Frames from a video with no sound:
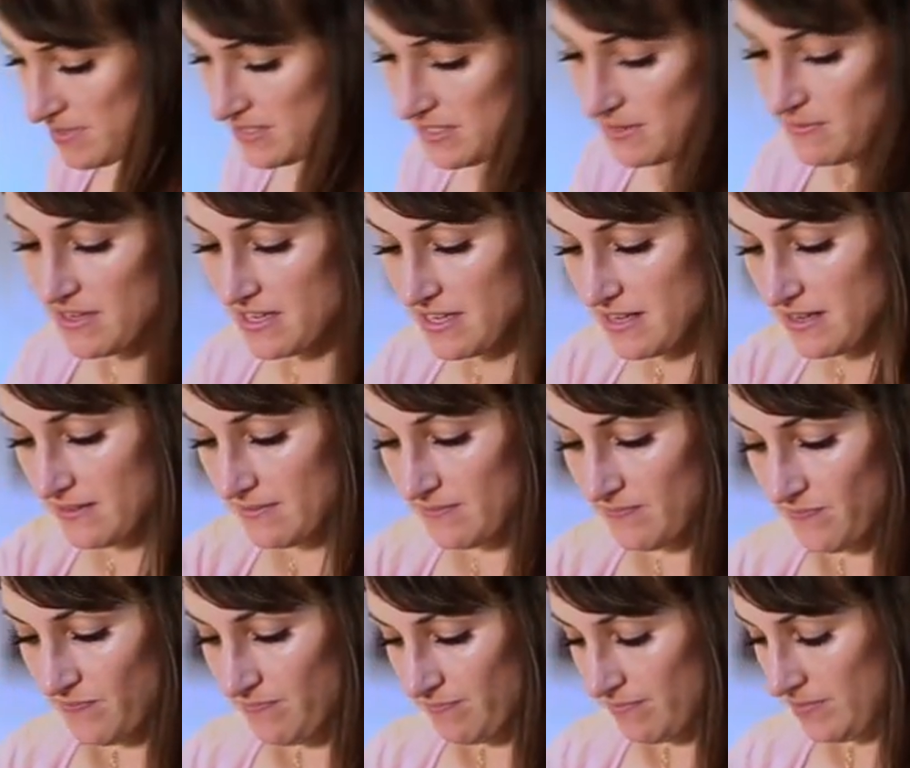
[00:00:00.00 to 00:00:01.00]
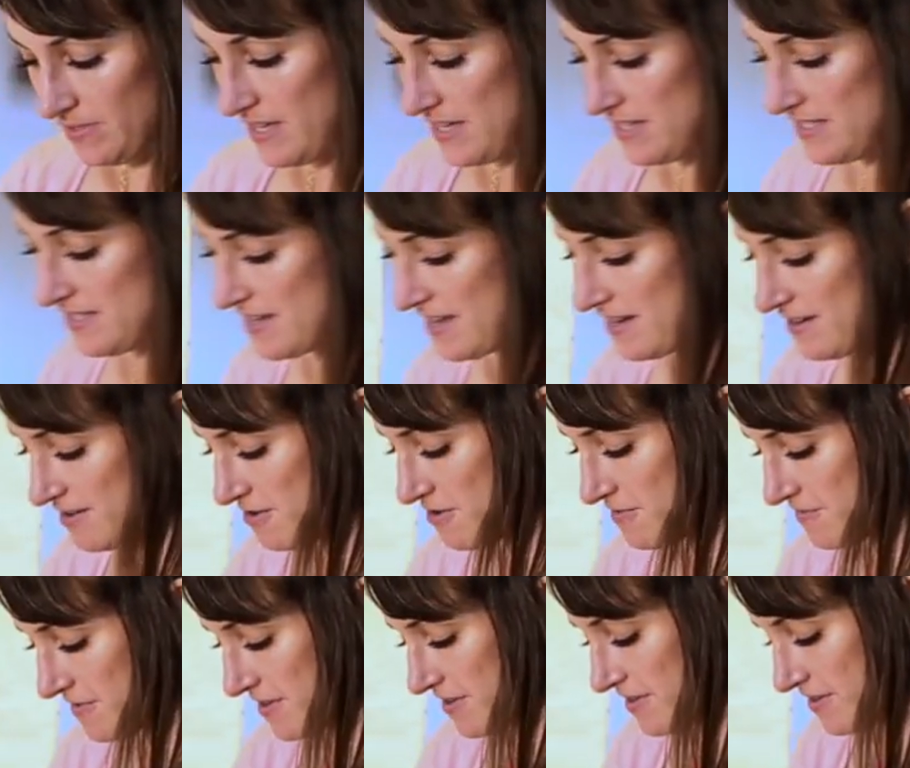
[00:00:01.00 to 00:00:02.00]
so we can place that
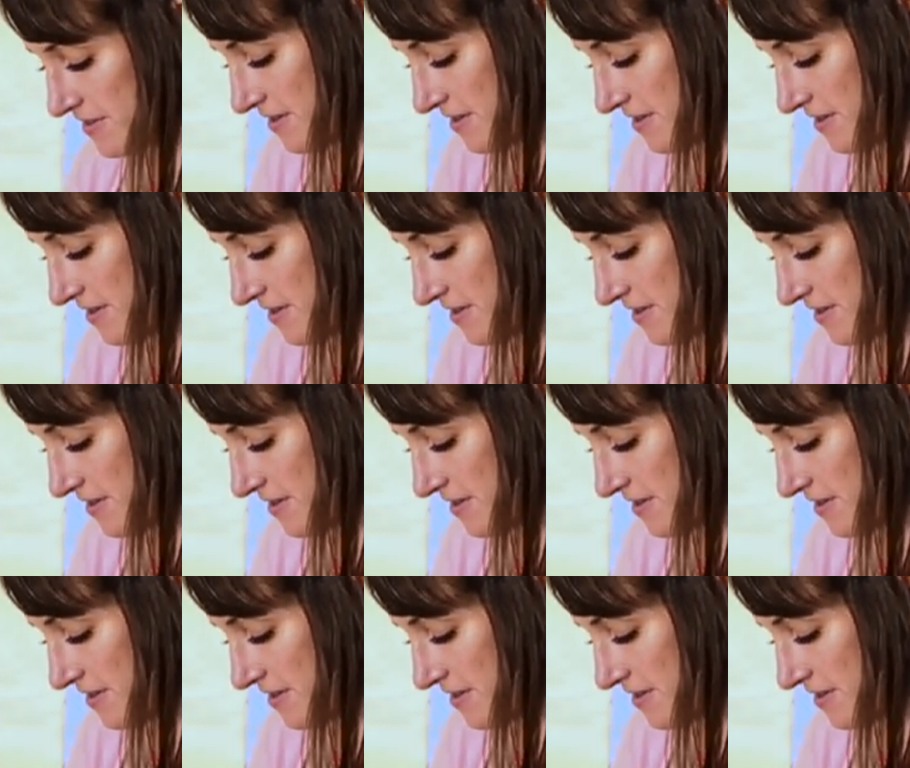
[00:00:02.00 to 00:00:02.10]
over